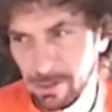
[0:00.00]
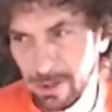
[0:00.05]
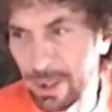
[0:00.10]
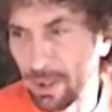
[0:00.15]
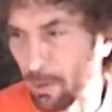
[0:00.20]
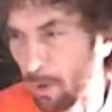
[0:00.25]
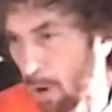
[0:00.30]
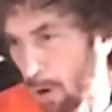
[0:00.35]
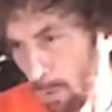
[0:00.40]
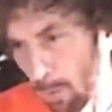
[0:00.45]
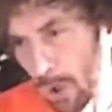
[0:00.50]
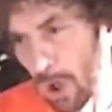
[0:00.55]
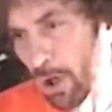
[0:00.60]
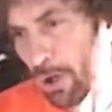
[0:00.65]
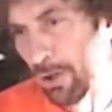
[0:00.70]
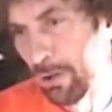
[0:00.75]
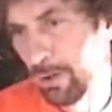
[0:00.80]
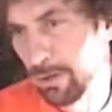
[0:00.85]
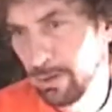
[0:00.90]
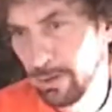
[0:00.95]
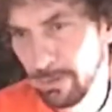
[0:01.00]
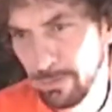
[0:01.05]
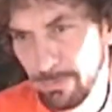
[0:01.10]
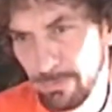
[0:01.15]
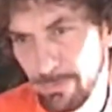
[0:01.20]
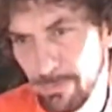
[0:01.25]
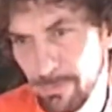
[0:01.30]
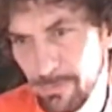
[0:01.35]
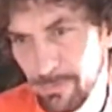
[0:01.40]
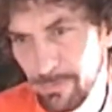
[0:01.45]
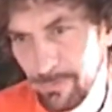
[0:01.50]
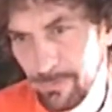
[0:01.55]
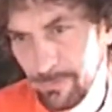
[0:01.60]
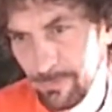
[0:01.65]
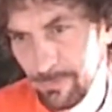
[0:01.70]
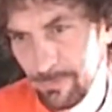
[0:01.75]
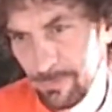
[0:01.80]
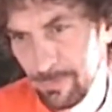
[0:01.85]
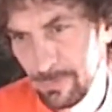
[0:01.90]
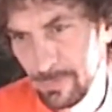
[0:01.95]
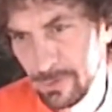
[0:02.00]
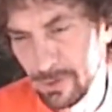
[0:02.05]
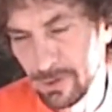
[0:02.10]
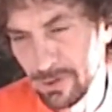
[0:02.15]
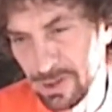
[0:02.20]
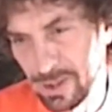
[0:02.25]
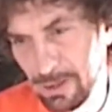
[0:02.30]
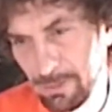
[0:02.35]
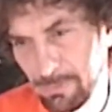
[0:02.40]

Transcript: in whole world. You see.